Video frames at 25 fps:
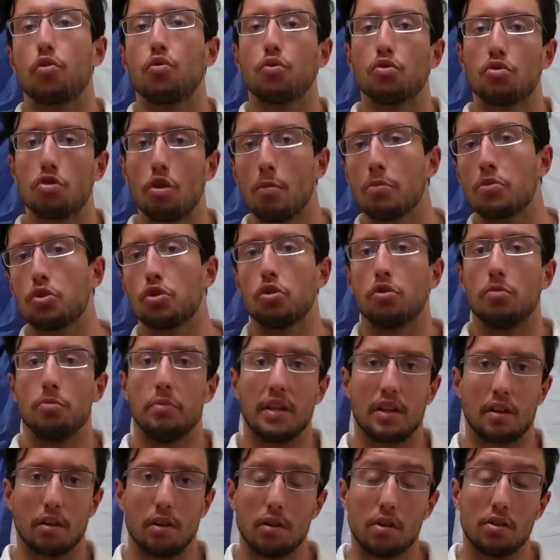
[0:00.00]
consumption
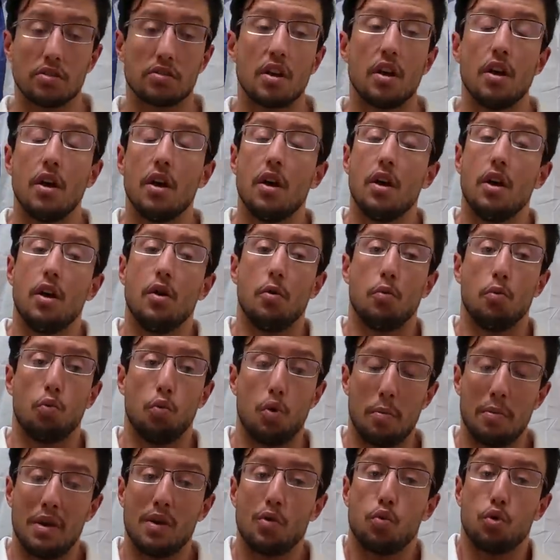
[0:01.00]
because
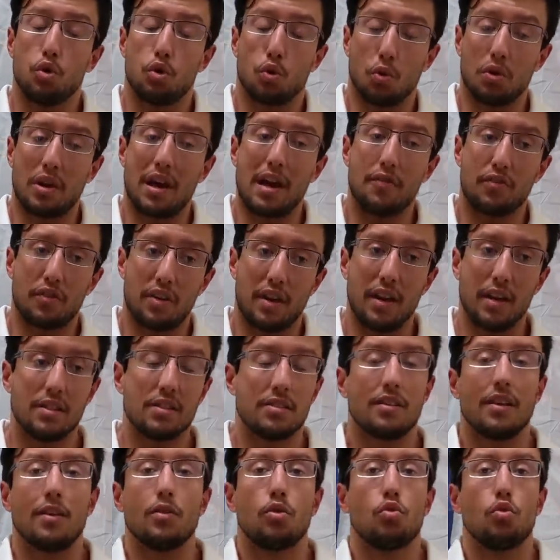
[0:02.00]
women who don't have
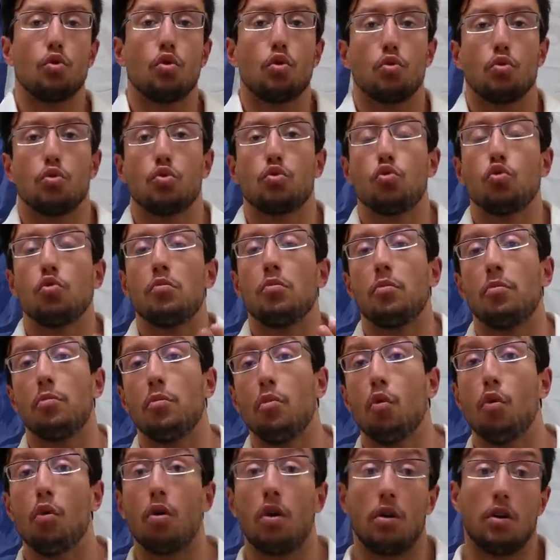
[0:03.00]
kids tend to consume
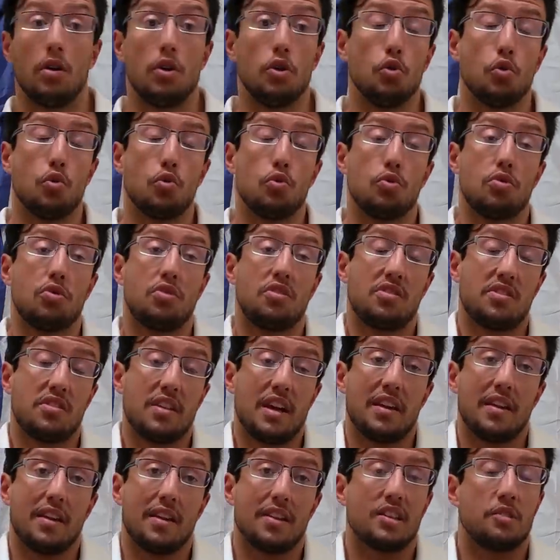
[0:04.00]
more. You could
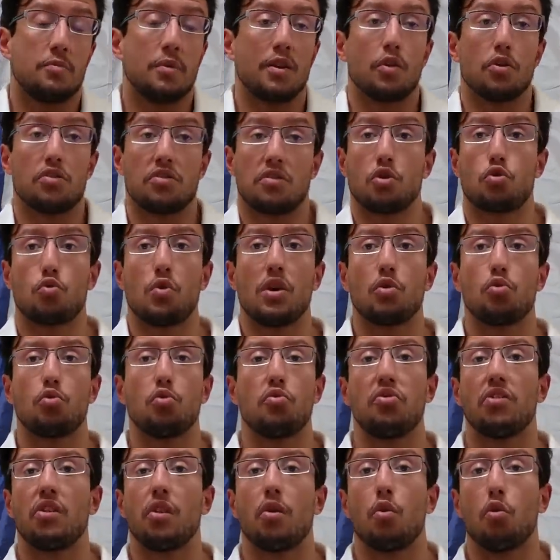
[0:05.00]
say that it's because they're trying to
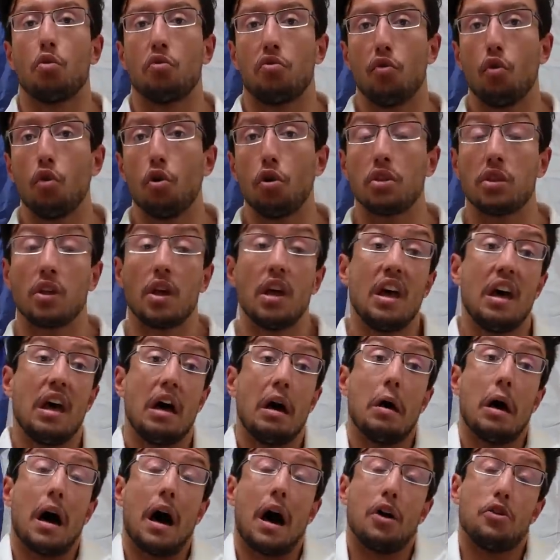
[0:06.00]
fill a void.
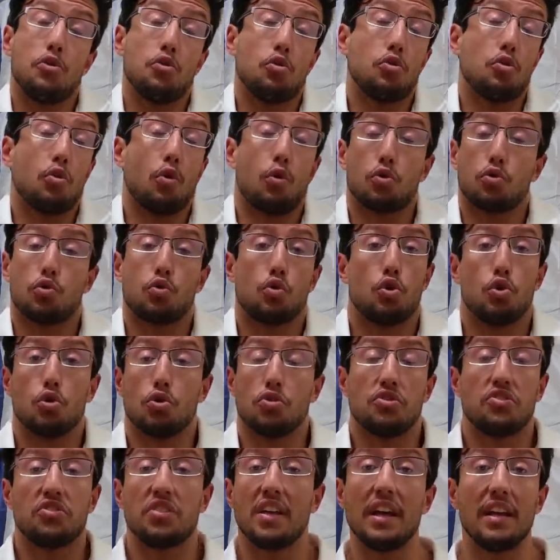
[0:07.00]
You could also
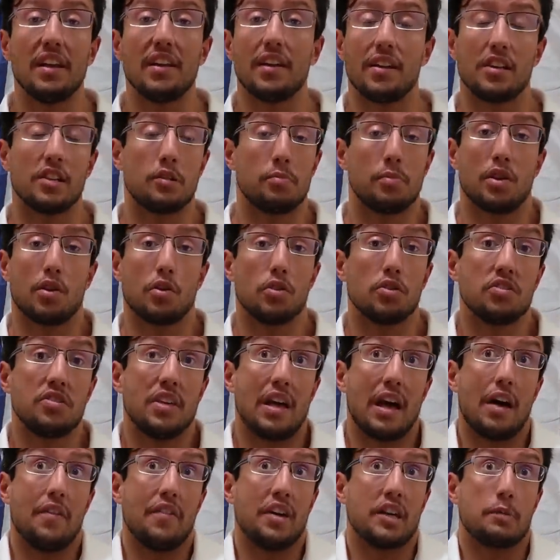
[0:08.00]
just say that it's because
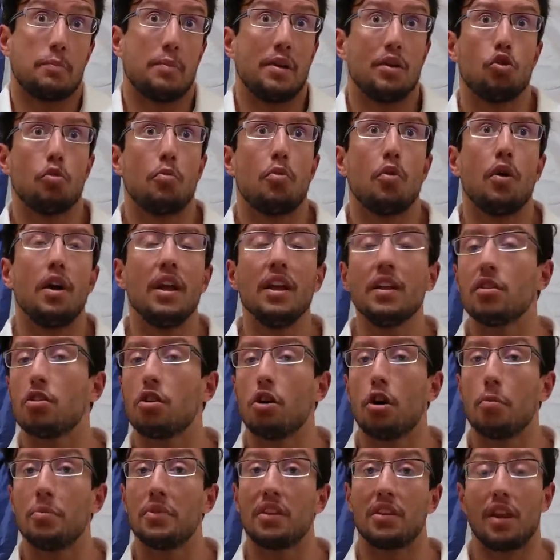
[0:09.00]
they have expendable
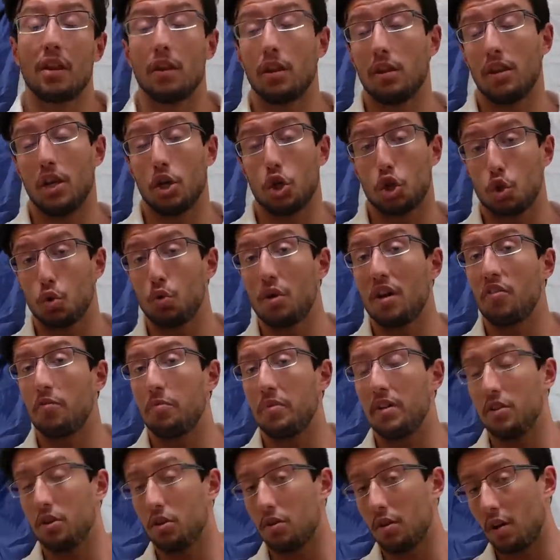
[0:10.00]
income that they should have
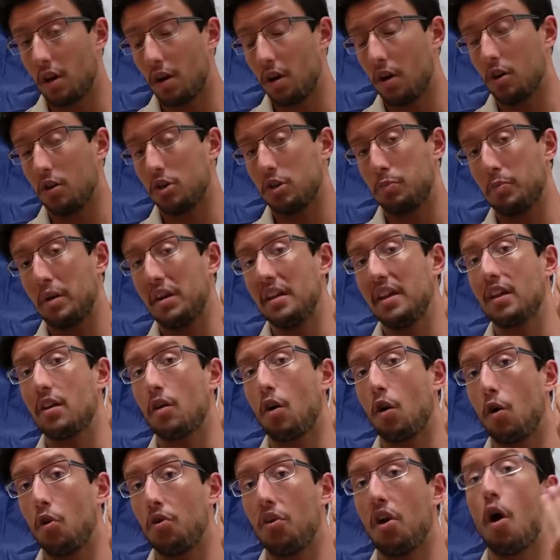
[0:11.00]
been uh, spending
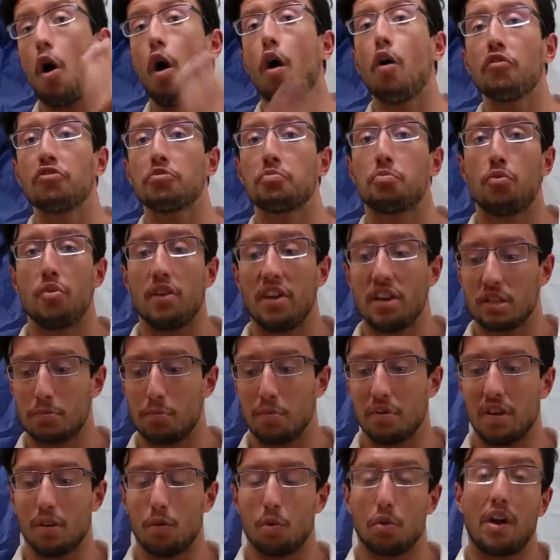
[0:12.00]
on offsprings,
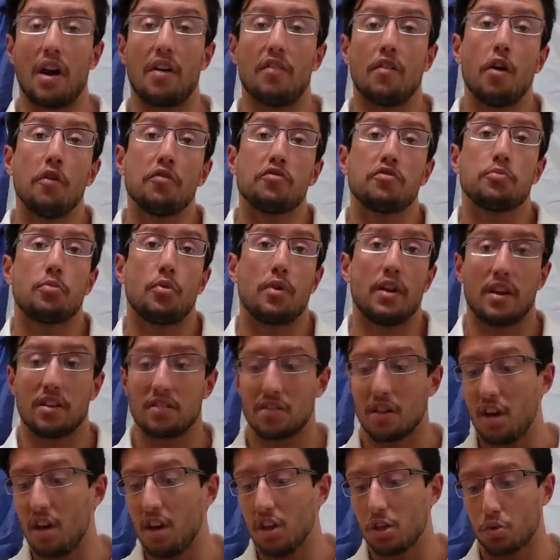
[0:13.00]
but they don't have
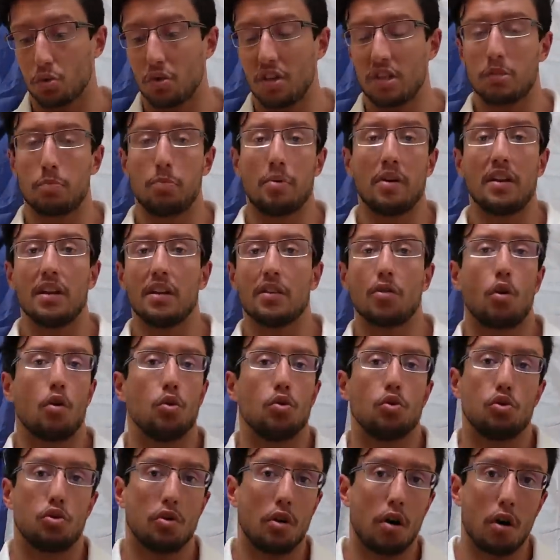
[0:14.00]
offsprings, so they spend it
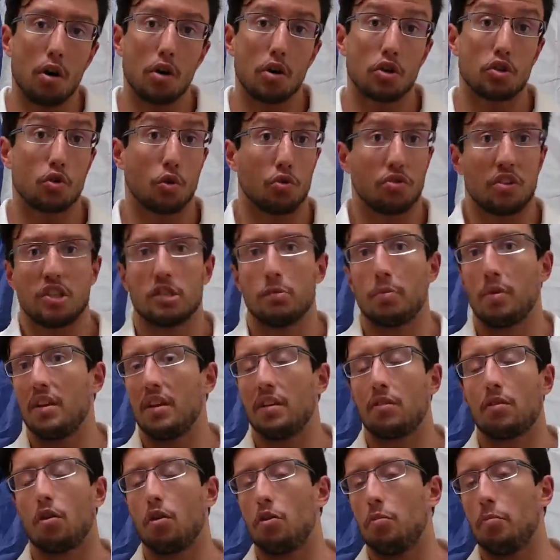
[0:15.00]
on dogs or they spend
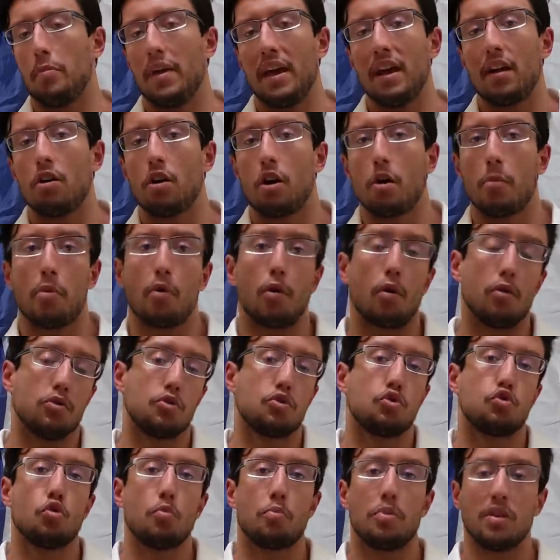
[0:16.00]
it on makeup or on
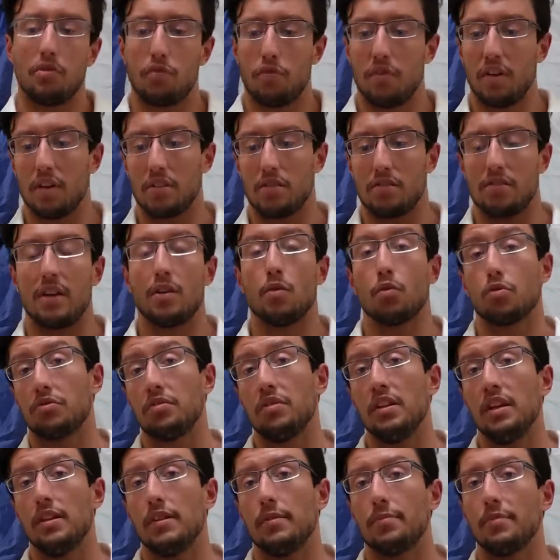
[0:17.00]
stupid things they don't
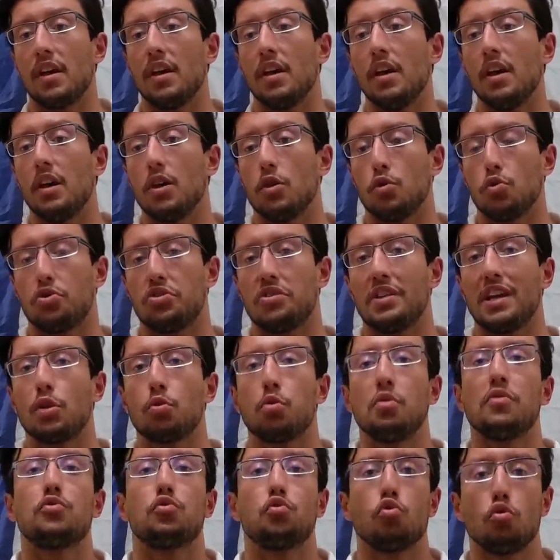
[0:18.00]
need. You see that
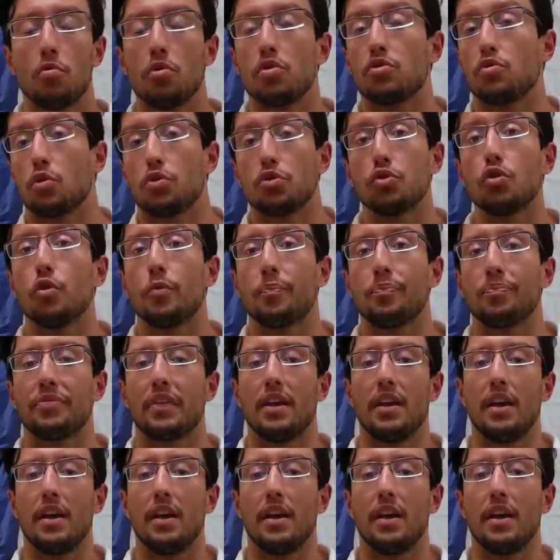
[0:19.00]
with Zoomers also.